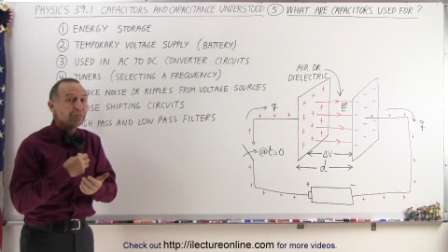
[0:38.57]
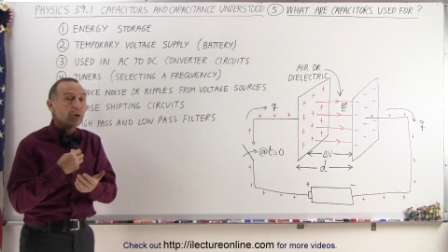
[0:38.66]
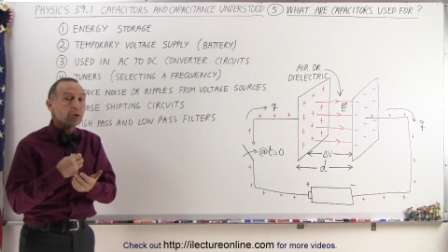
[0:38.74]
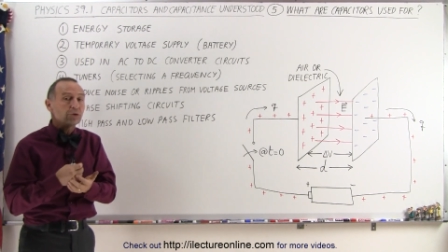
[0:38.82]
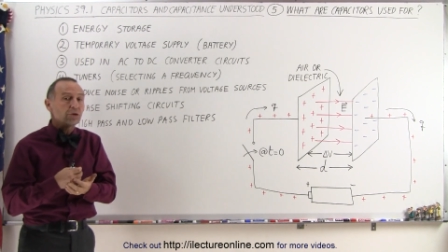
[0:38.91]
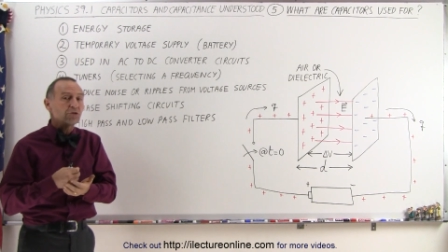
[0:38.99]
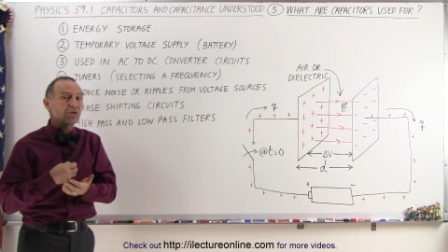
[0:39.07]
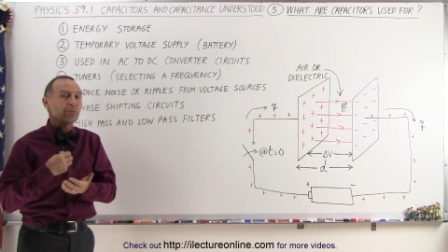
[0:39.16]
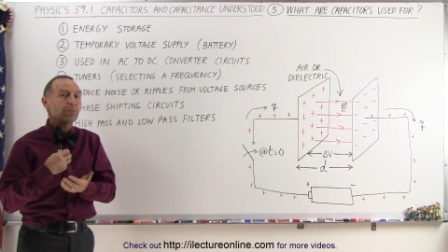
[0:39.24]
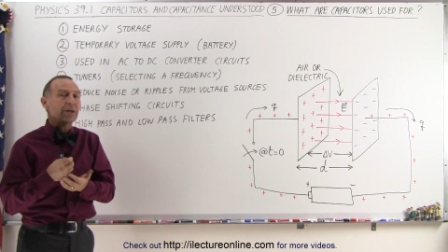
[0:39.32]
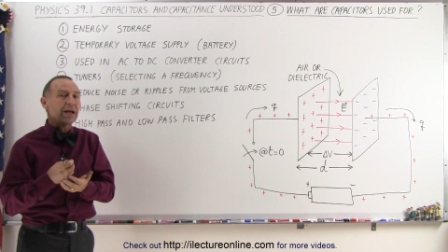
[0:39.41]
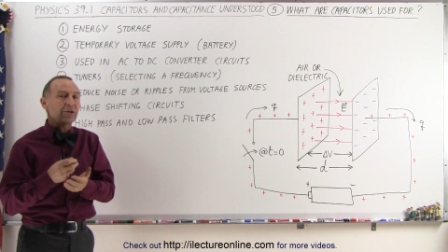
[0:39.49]
voltage
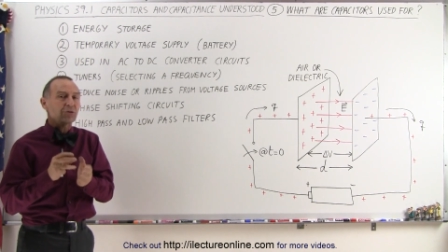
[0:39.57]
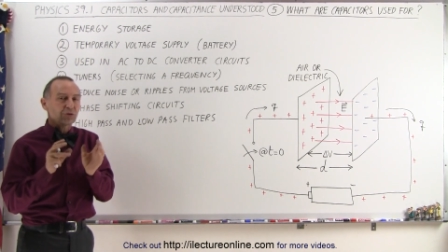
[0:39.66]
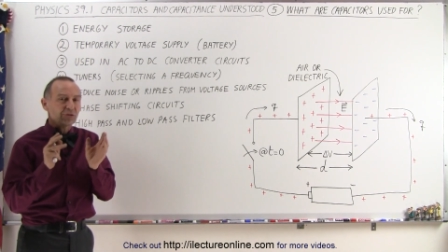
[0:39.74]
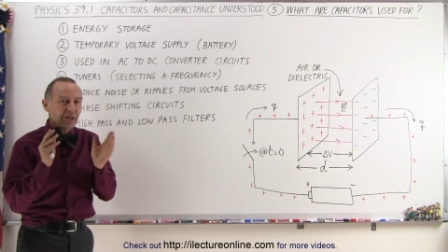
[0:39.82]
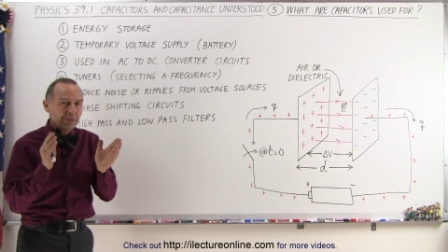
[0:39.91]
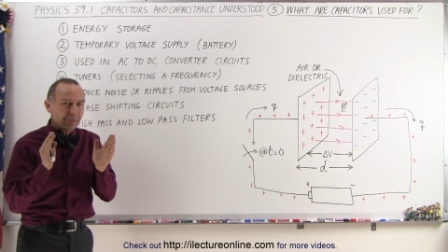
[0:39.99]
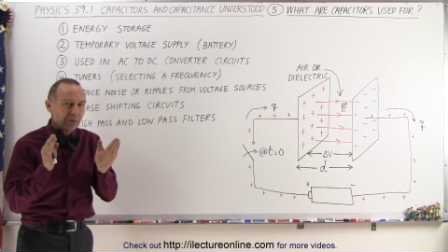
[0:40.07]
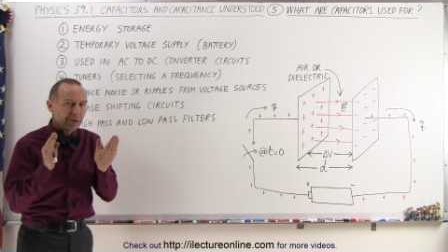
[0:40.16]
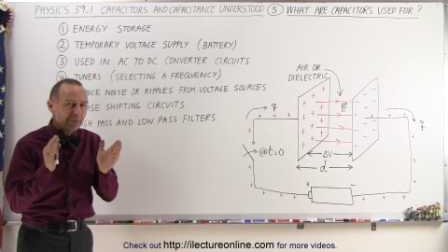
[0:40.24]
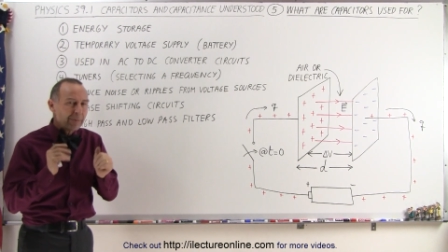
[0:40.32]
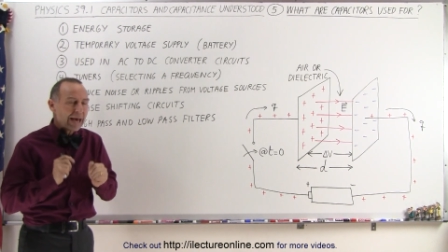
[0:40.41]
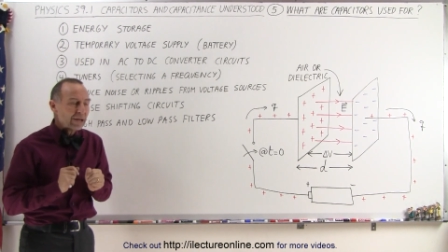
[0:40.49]
supplies or
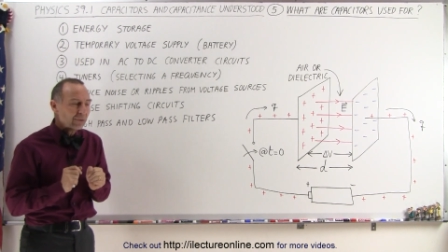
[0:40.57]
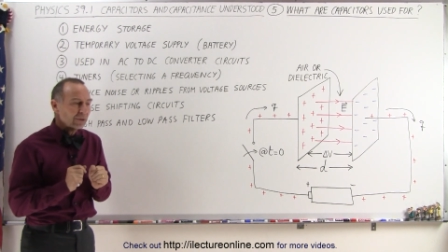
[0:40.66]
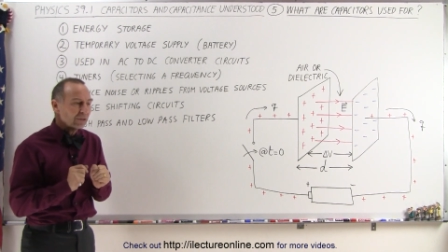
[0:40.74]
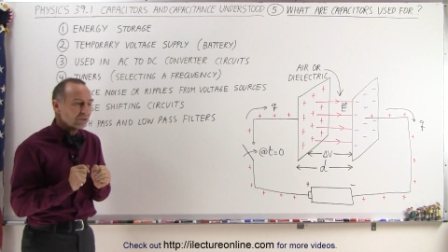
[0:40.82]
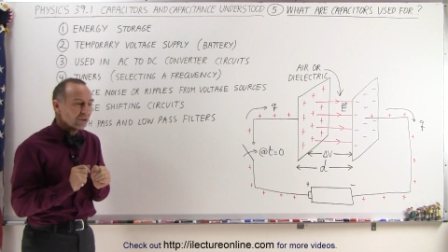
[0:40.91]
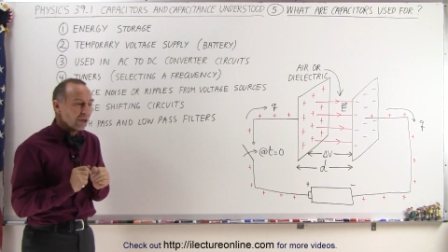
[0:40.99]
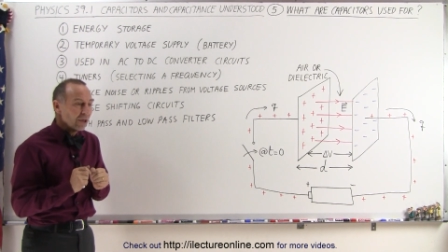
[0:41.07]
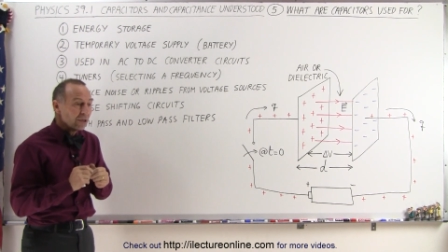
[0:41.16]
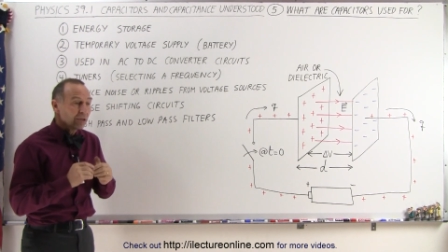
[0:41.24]
temporary batteries.